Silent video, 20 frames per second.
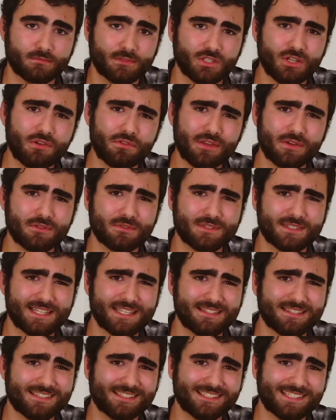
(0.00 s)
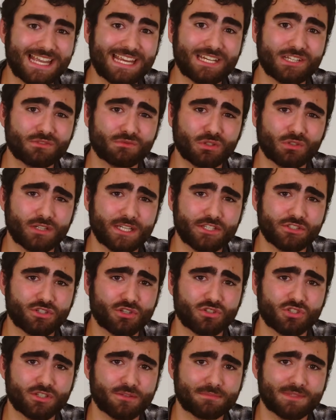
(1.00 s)
You know those insane
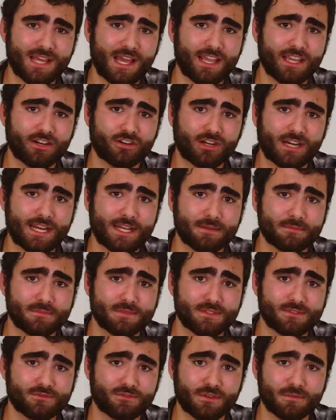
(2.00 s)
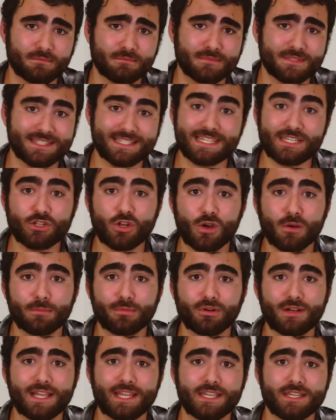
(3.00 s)
relationship diagrams from
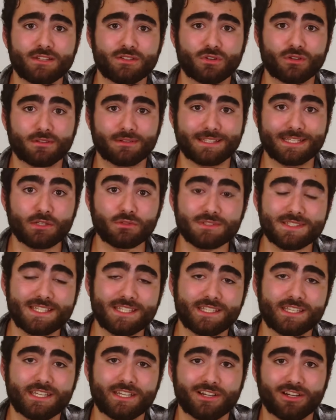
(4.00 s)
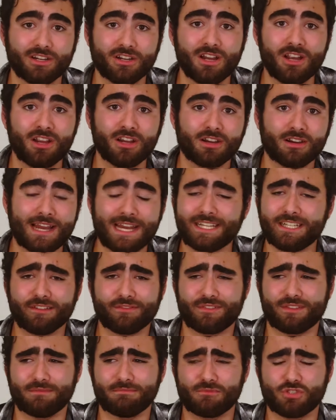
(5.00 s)
Xenoblade or Guilty Gear or any
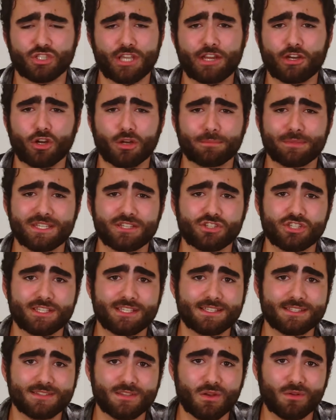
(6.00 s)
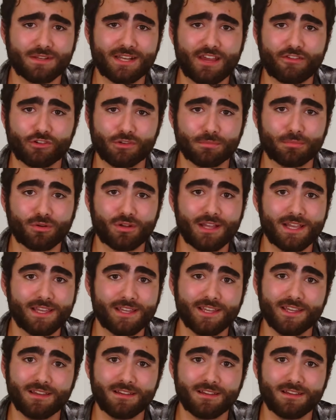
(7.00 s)
of the JRPGs I'll never play?